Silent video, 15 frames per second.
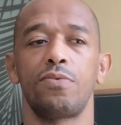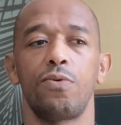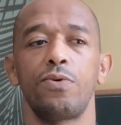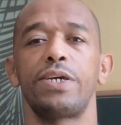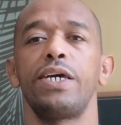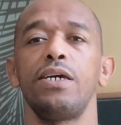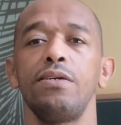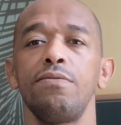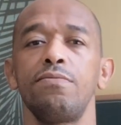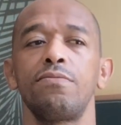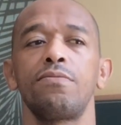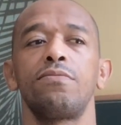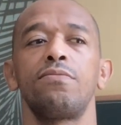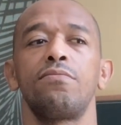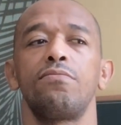okay,
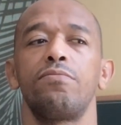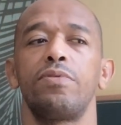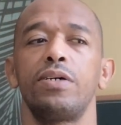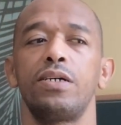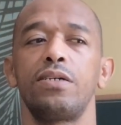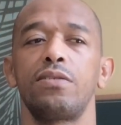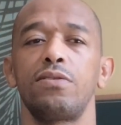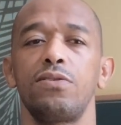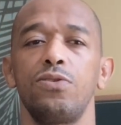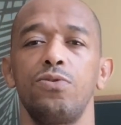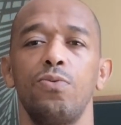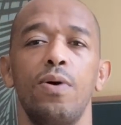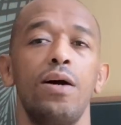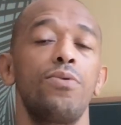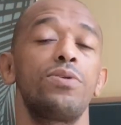but
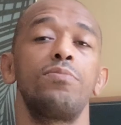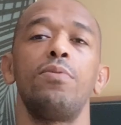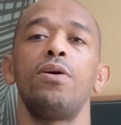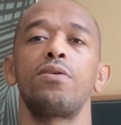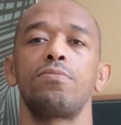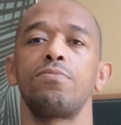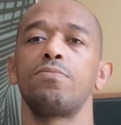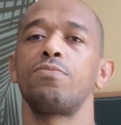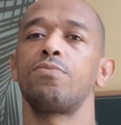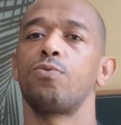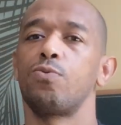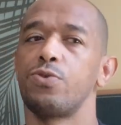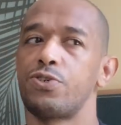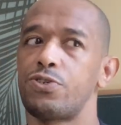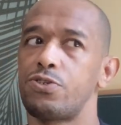you are on the bottom,
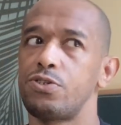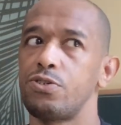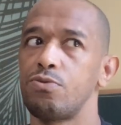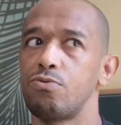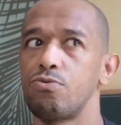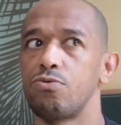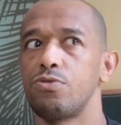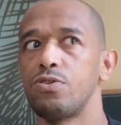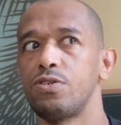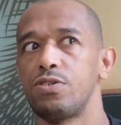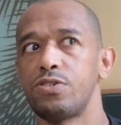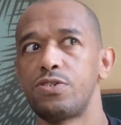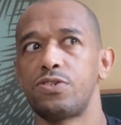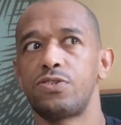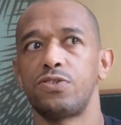which
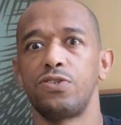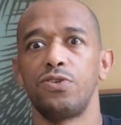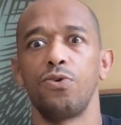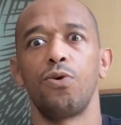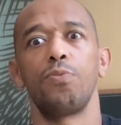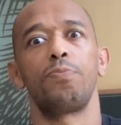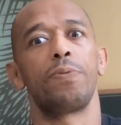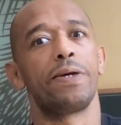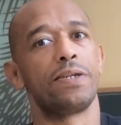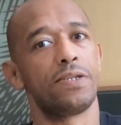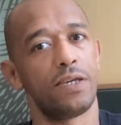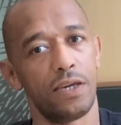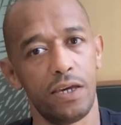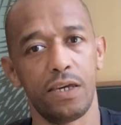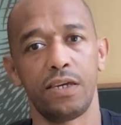was your plan
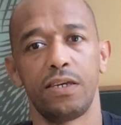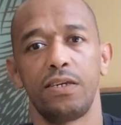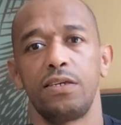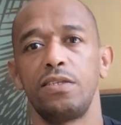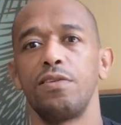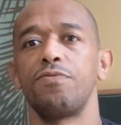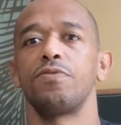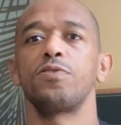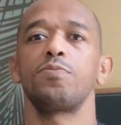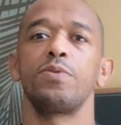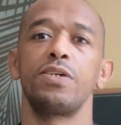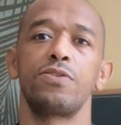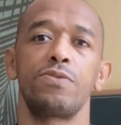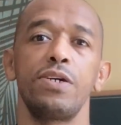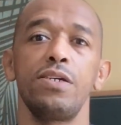A in the first
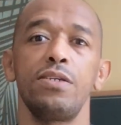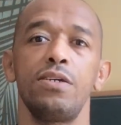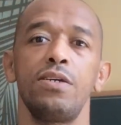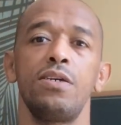place, right?